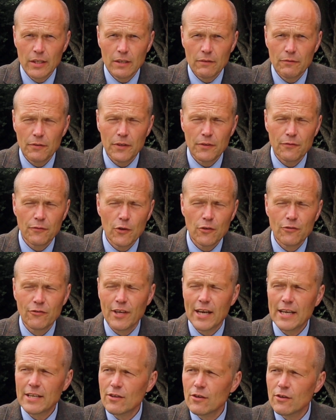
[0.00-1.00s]
For the first
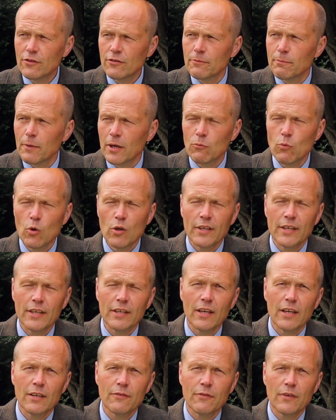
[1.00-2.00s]
10 years of my working
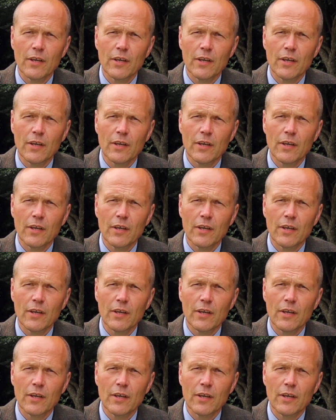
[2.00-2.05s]
life,